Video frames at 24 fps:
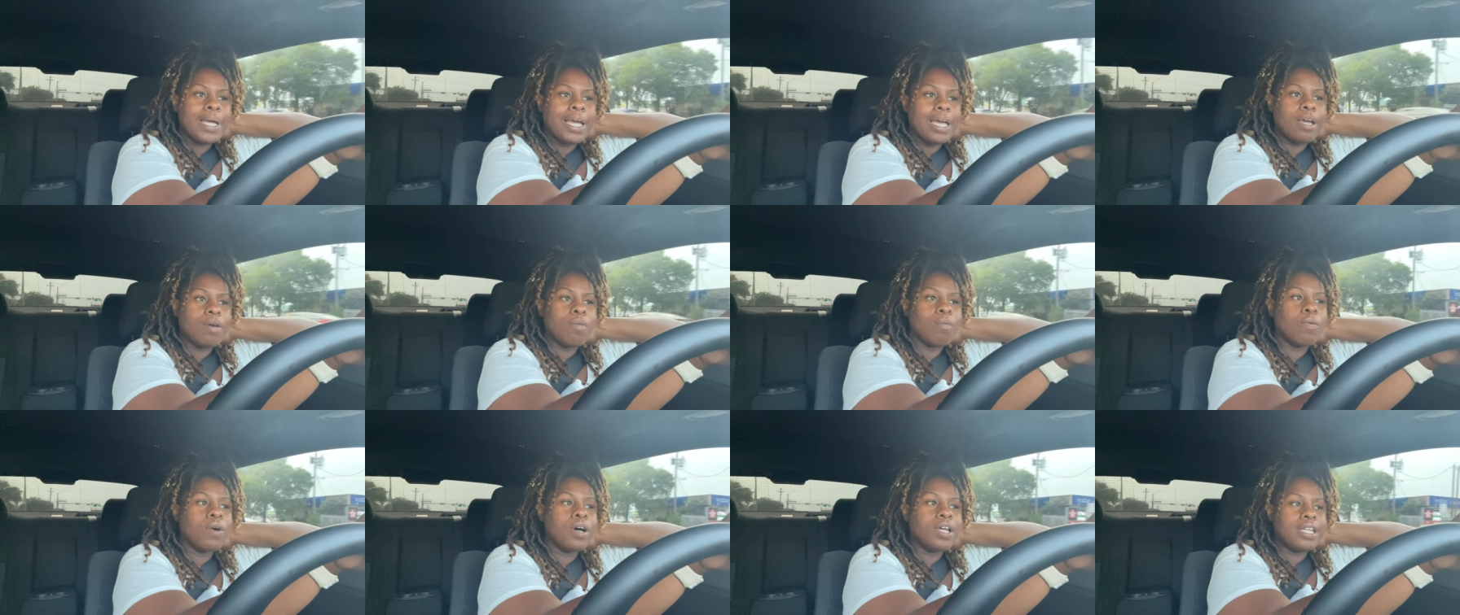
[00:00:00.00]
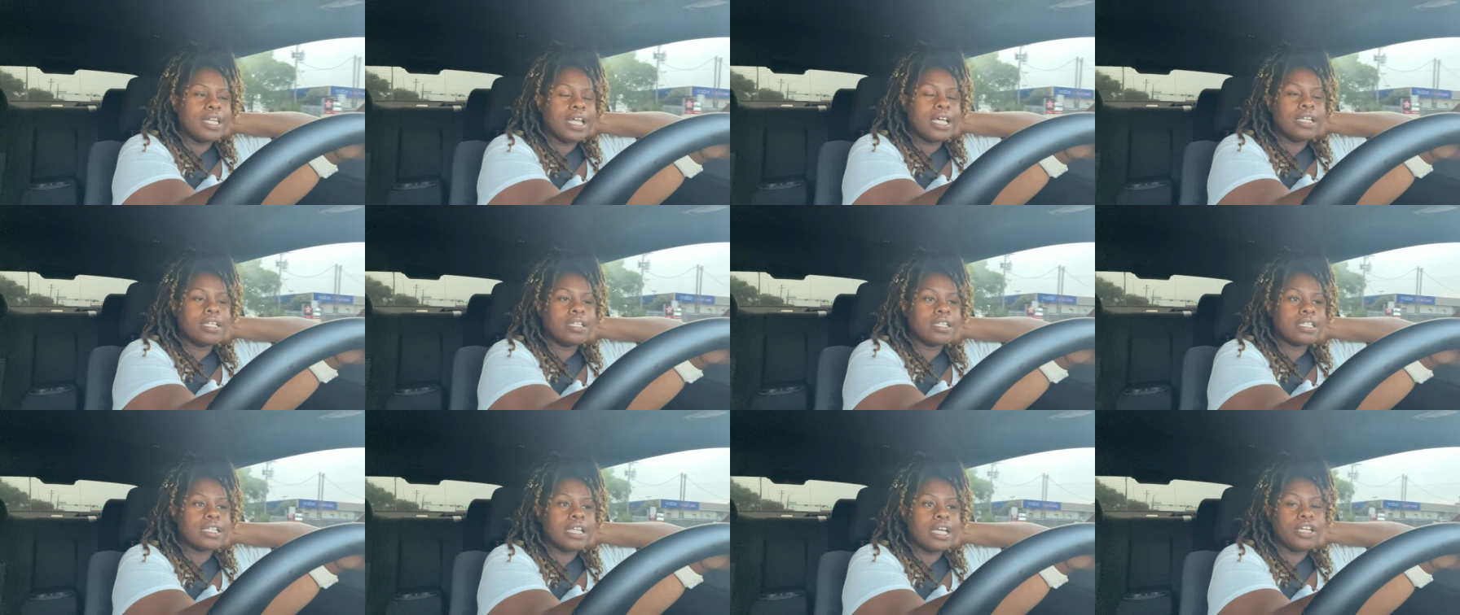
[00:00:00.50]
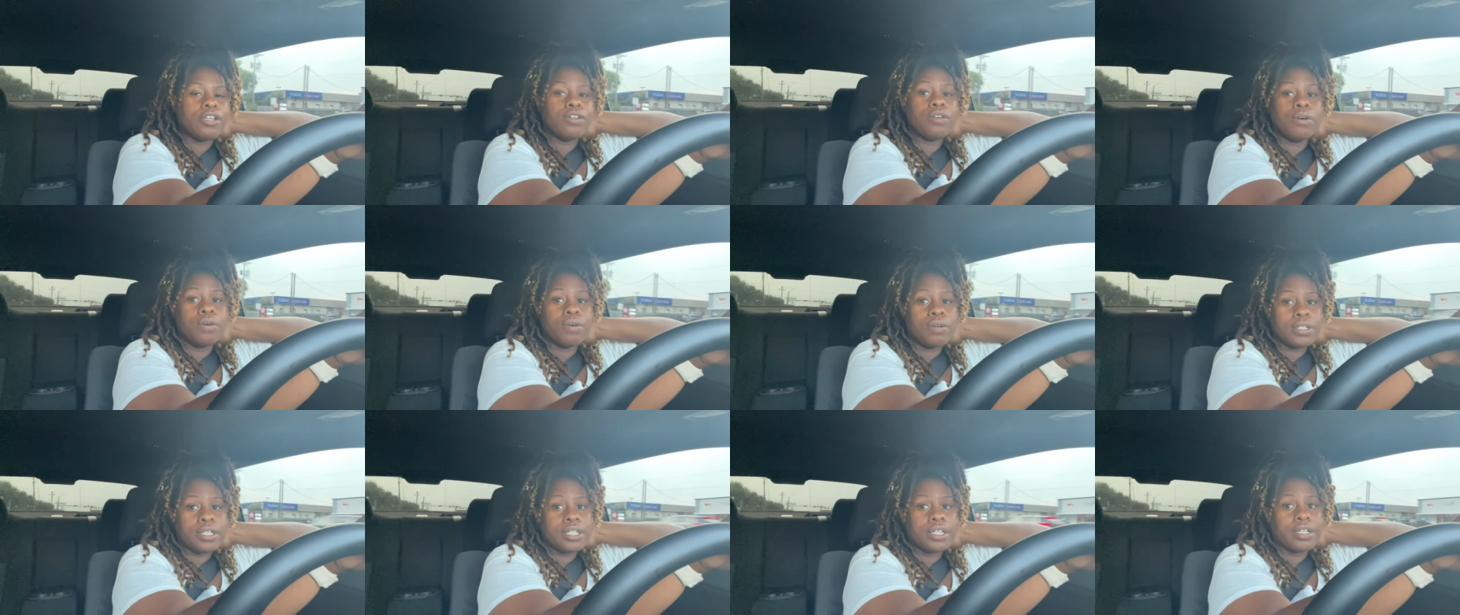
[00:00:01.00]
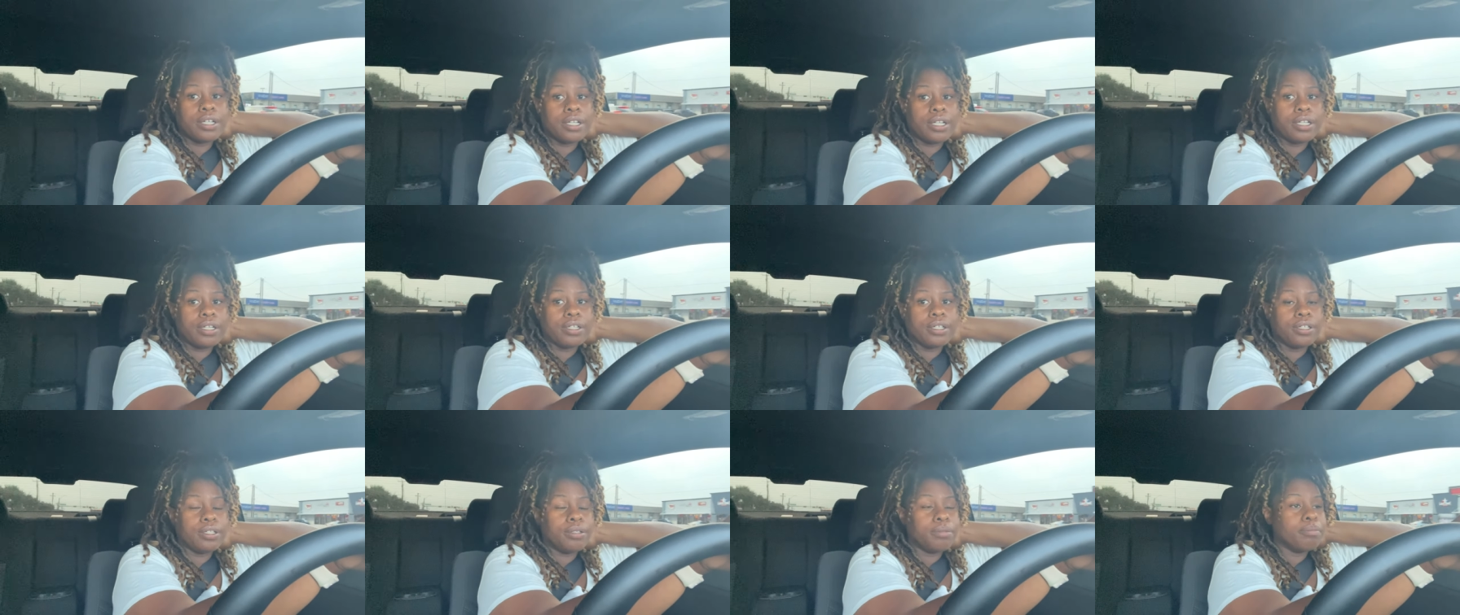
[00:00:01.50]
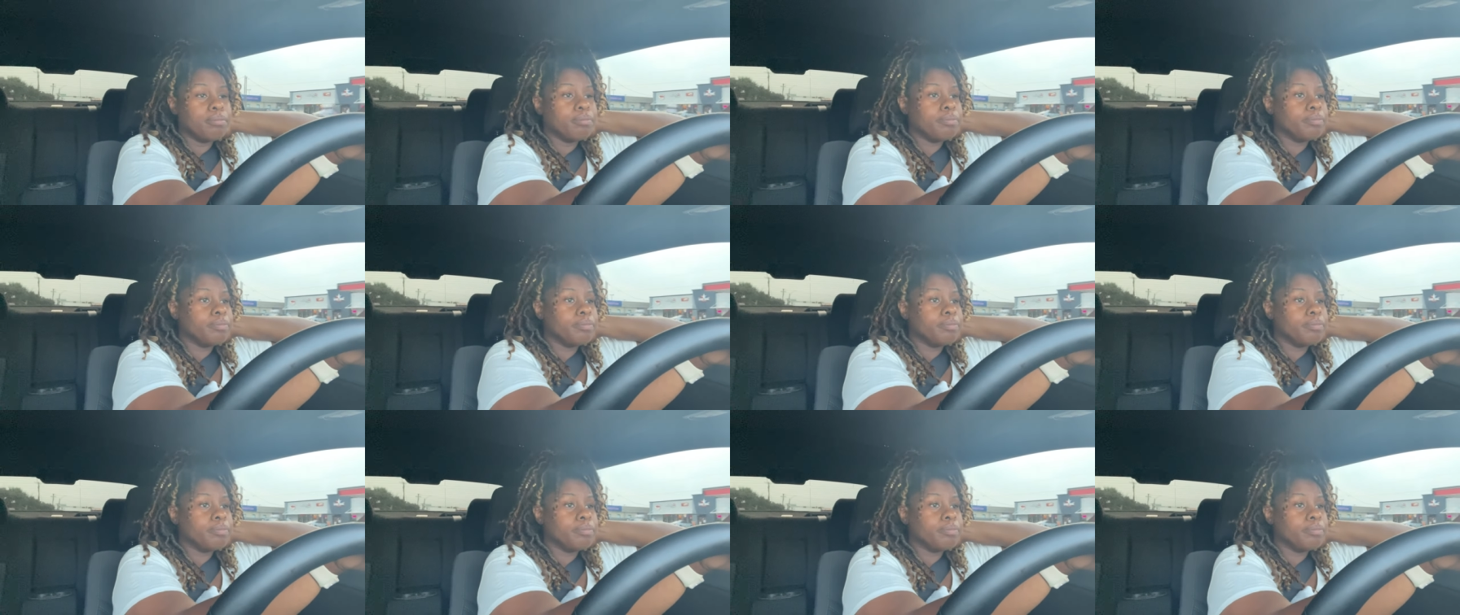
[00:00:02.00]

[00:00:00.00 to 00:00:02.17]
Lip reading: and one that looks like you're going to the club.